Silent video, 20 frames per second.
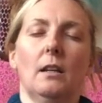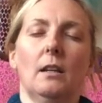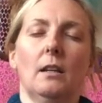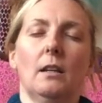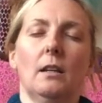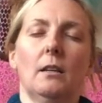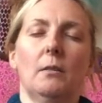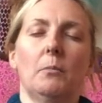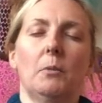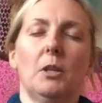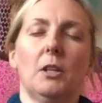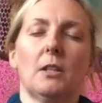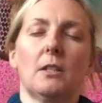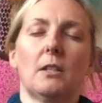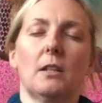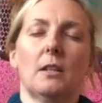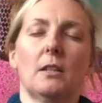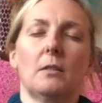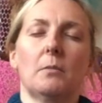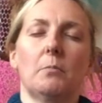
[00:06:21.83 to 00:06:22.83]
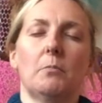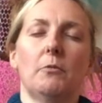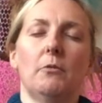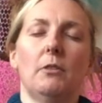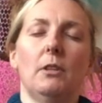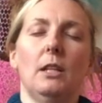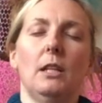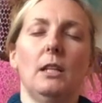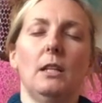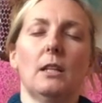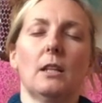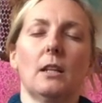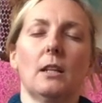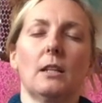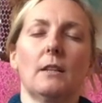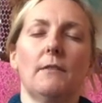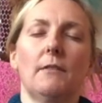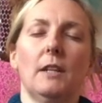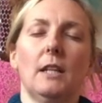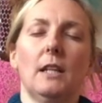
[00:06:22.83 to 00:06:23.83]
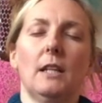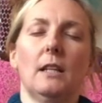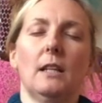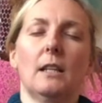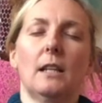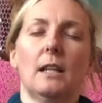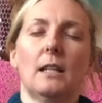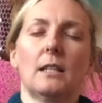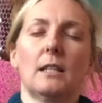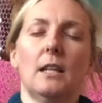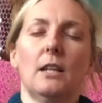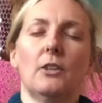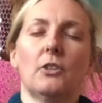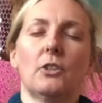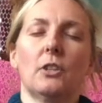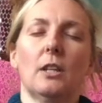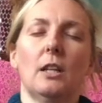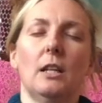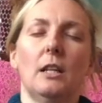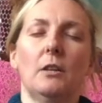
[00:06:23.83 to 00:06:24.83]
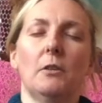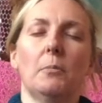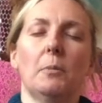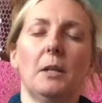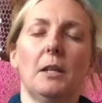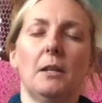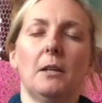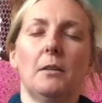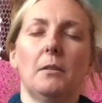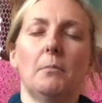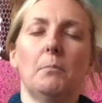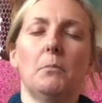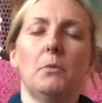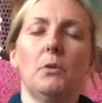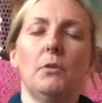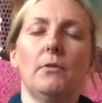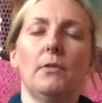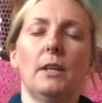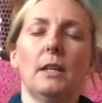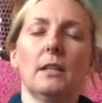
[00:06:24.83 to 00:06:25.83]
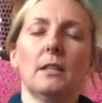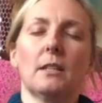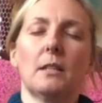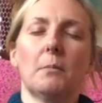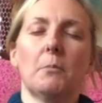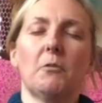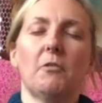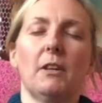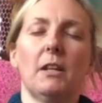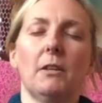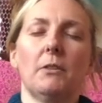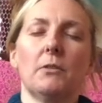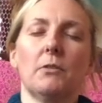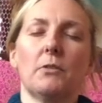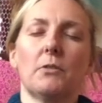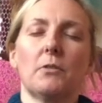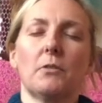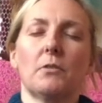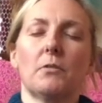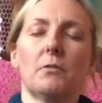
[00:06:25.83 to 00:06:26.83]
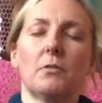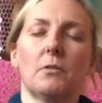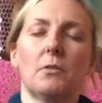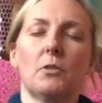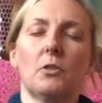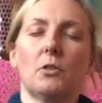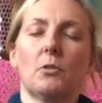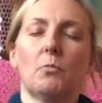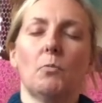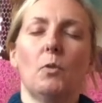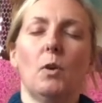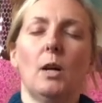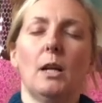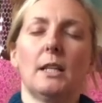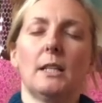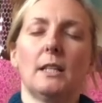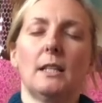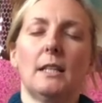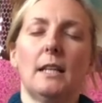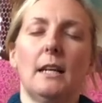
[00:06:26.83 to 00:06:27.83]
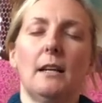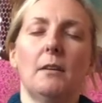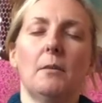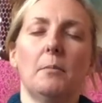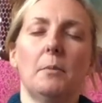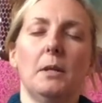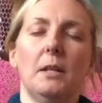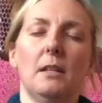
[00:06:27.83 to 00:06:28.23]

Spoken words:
when I start to breathe, I can feel that tension a little bit moving somewhere else. It's just widened out a bit.